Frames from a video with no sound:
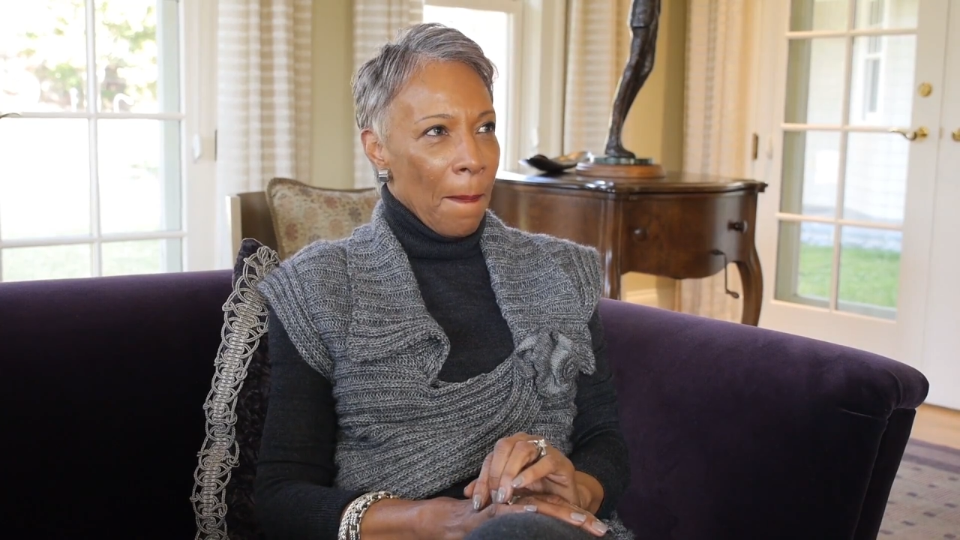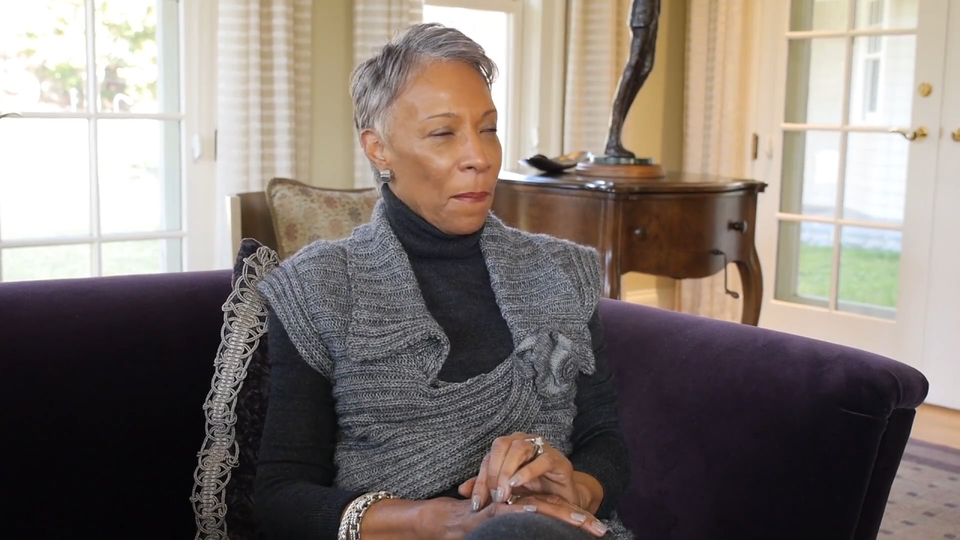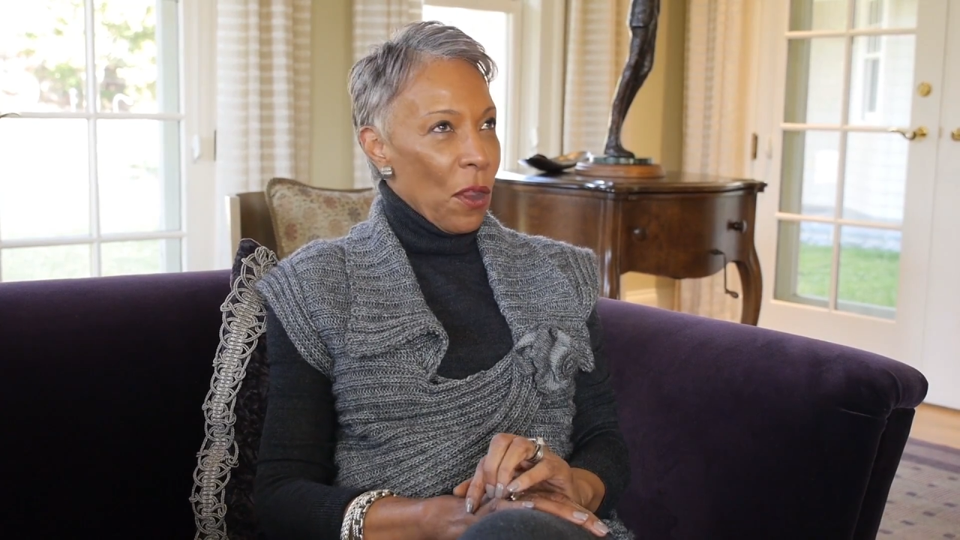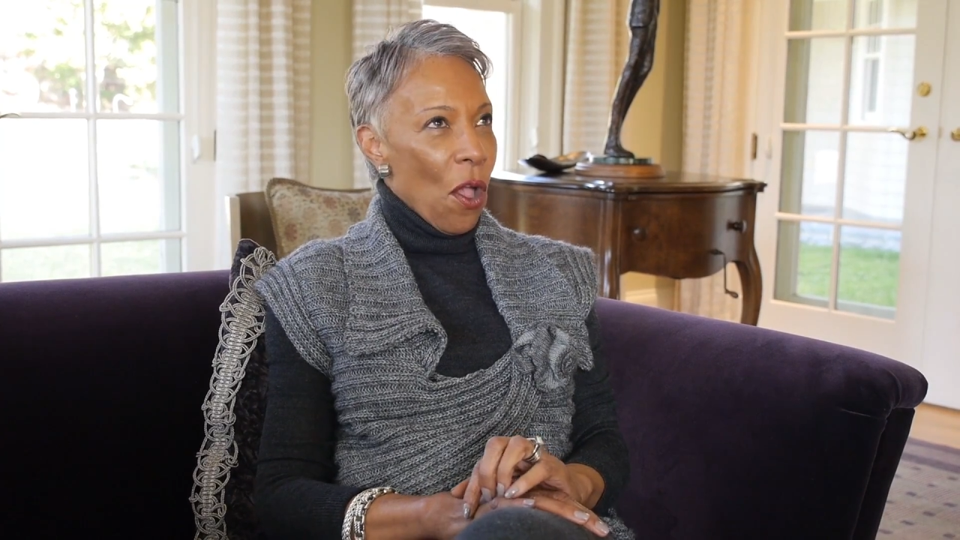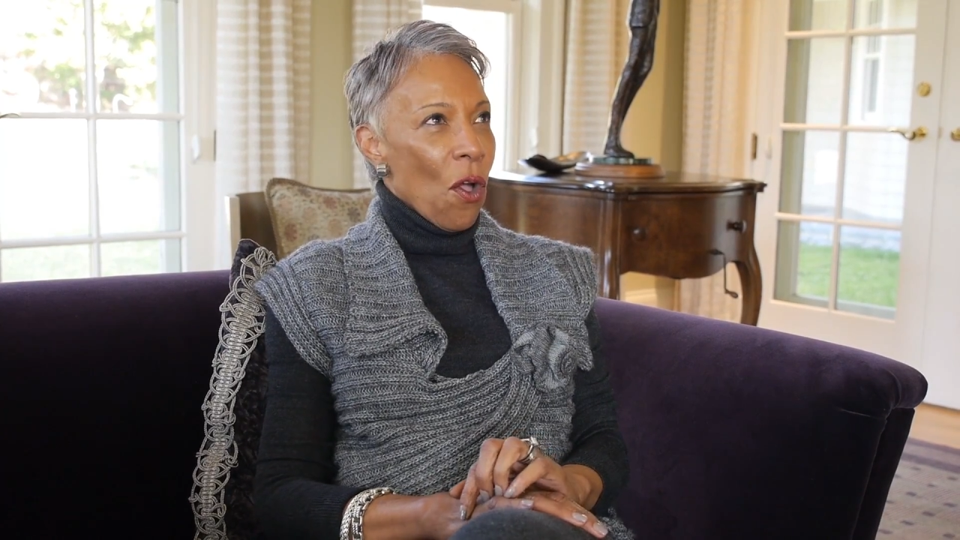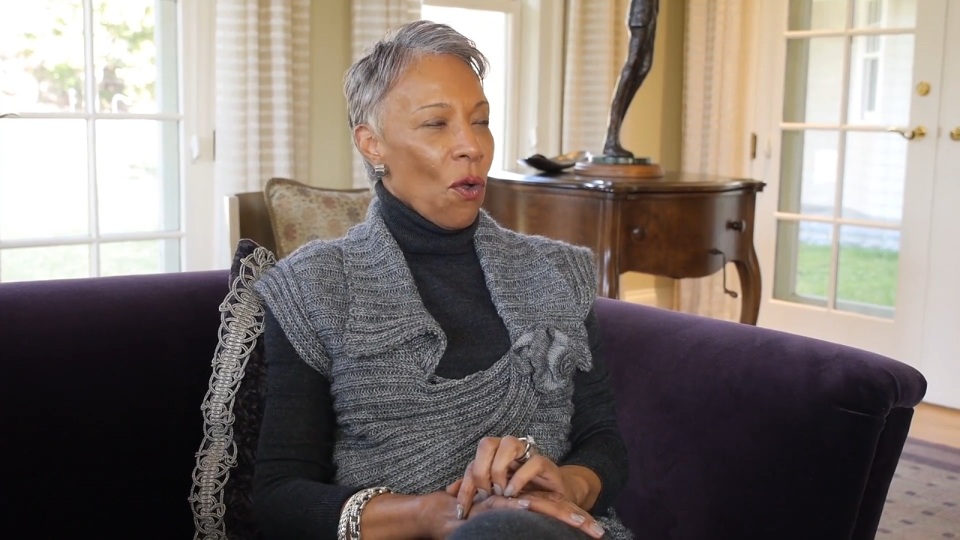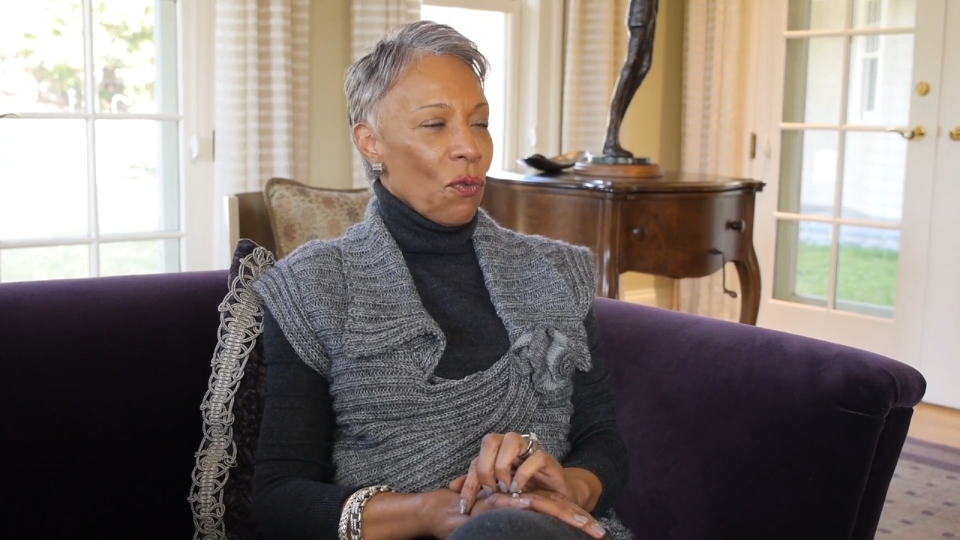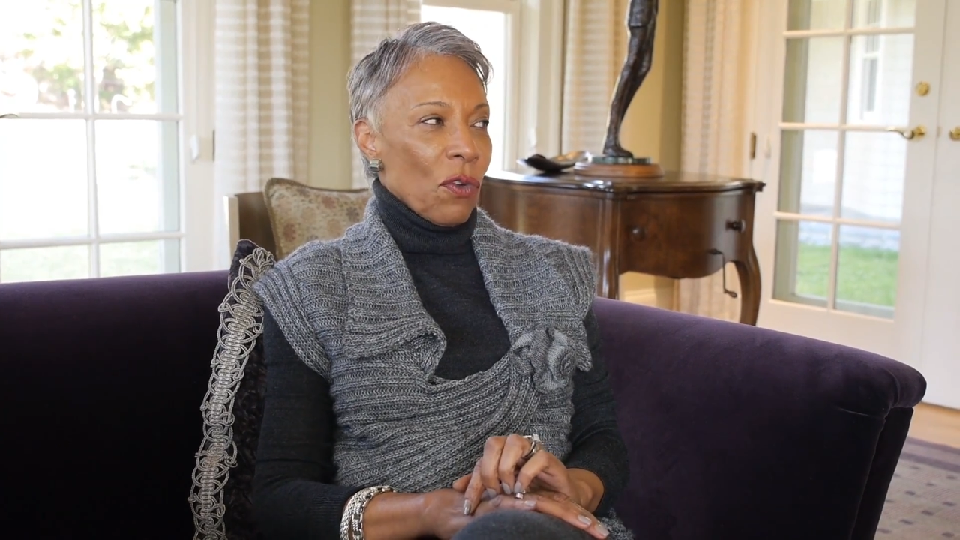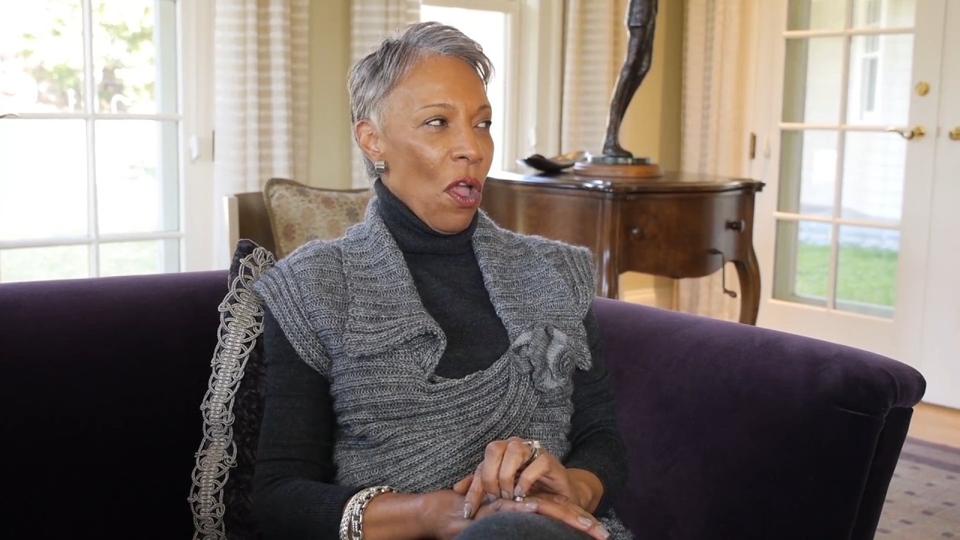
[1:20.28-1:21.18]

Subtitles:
No.